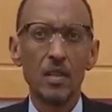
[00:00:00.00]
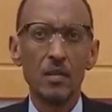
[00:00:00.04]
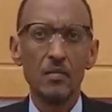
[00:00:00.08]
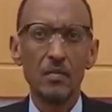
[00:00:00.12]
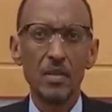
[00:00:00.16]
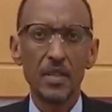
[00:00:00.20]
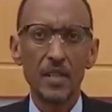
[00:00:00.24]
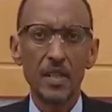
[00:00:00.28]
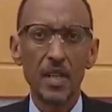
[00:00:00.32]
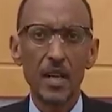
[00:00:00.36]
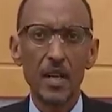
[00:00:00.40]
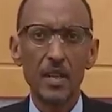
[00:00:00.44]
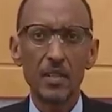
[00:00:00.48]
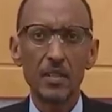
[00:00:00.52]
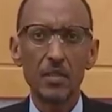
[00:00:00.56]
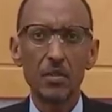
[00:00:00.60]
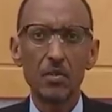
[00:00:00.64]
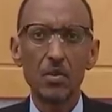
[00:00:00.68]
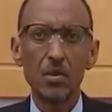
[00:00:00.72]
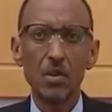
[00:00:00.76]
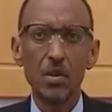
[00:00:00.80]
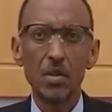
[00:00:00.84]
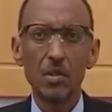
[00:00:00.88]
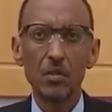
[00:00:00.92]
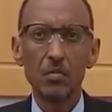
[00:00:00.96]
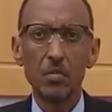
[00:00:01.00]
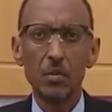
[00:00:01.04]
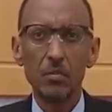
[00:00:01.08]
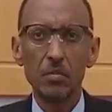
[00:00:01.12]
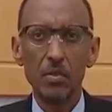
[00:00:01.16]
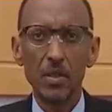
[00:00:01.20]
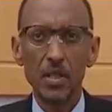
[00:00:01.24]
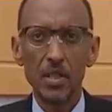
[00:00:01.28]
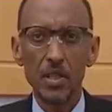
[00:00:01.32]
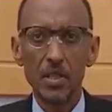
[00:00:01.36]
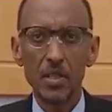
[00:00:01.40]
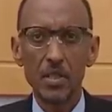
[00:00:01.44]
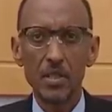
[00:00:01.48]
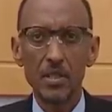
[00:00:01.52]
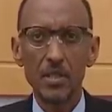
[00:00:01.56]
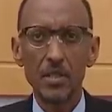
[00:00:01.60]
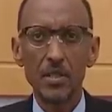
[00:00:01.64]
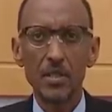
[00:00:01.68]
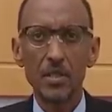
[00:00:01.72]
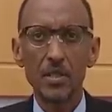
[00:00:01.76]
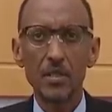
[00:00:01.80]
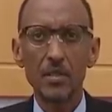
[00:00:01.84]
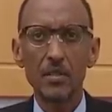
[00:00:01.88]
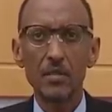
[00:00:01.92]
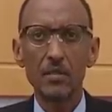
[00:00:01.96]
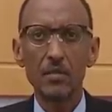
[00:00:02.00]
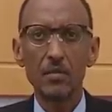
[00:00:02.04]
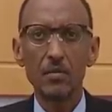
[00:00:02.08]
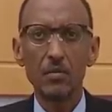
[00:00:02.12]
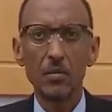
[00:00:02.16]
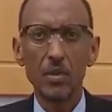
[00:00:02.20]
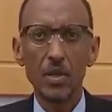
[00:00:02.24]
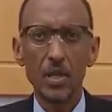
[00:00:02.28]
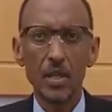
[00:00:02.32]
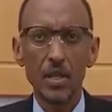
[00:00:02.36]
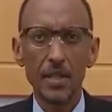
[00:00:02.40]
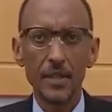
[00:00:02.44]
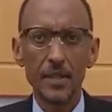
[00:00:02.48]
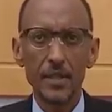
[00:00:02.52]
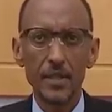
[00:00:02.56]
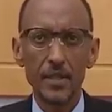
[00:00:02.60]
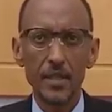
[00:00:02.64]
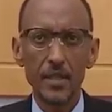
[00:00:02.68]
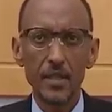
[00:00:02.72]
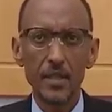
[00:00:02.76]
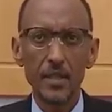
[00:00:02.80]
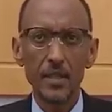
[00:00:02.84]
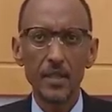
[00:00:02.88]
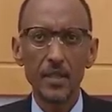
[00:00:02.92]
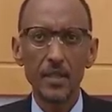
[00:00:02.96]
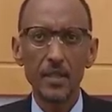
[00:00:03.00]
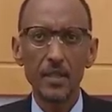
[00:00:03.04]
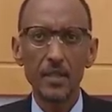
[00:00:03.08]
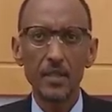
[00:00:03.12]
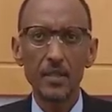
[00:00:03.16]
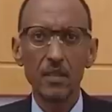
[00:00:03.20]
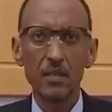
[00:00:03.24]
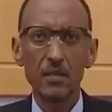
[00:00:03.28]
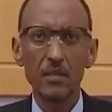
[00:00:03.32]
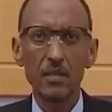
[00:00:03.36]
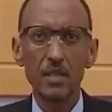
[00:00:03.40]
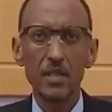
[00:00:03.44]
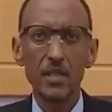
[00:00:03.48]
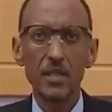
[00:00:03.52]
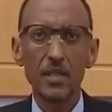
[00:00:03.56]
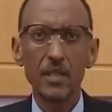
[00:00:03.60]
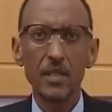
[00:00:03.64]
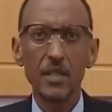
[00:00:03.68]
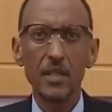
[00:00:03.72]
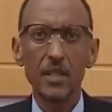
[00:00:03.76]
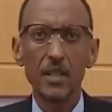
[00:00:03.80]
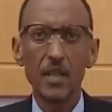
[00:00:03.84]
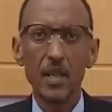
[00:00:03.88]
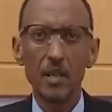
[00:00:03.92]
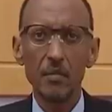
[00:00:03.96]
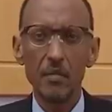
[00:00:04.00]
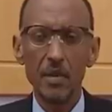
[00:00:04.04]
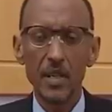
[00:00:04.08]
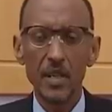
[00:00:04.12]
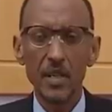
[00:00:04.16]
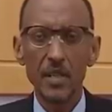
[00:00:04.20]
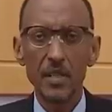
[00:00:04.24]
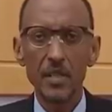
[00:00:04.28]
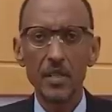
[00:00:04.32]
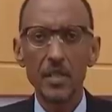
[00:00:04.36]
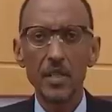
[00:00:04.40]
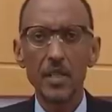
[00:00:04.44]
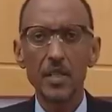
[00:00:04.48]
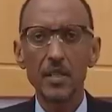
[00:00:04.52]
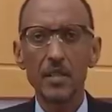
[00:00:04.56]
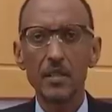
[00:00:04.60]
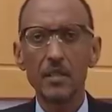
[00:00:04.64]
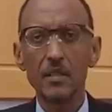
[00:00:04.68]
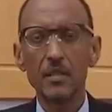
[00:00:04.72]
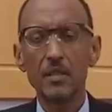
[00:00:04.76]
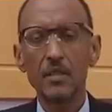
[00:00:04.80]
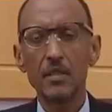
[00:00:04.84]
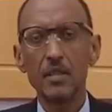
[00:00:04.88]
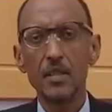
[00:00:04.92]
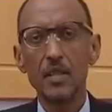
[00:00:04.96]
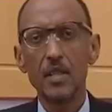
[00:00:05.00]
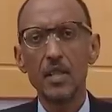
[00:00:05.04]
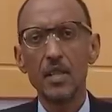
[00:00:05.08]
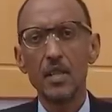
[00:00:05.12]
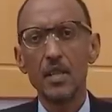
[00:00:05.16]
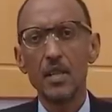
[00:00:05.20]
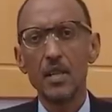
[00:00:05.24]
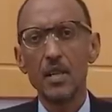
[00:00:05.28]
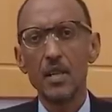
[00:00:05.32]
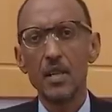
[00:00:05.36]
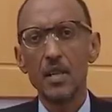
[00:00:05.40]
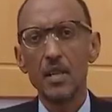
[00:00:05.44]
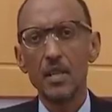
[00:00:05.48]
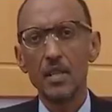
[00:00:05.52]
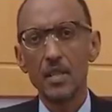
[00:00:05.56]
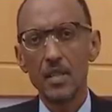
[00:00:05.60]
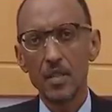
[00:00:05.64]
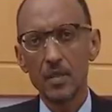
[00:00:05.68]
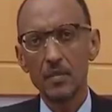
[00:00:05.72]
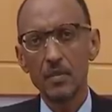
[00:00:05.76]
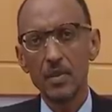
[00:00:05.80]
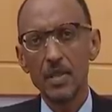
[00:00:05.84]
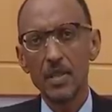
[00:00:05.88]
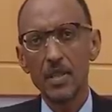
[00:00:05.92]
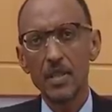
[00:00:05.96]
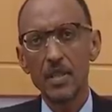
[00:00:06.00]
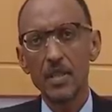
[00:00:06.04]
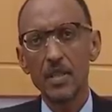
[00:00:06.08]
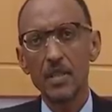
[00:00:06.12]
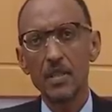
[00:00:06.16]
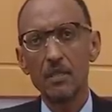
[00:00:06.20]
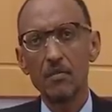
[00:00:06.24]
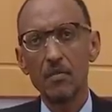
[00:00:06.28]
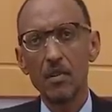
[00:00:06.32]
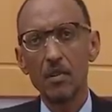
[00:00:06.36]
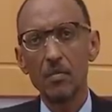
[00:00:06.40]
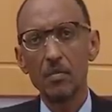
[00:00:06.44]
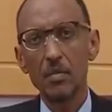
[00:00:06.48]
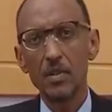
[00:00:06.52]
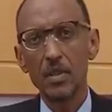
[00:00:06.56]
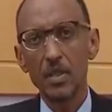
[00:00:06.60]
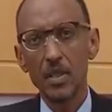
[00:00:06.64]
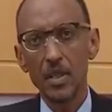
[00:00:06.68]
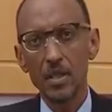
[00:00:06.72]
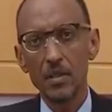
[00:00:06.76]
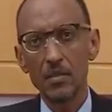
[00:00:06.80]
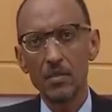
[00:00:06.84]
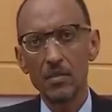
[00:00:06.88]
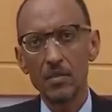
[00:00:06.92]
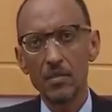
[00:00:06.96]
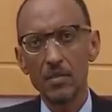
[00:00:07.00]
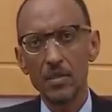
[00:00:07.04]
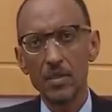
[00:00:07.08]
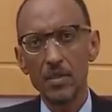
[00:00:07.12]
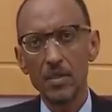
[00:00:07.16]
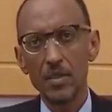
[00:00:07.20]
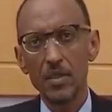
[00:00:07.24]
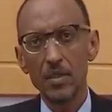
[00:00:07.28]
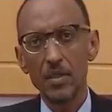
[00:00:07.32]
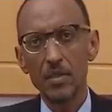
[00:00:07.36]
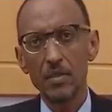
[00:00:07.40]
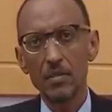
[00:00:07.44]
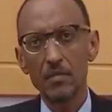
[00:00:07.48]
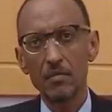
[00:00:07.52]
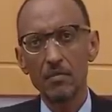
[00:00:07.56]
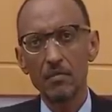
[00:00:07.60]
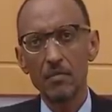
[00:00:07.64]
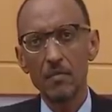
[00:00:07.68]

Besides growing populations, we are seeing increasing urbanization, especially in developing countries.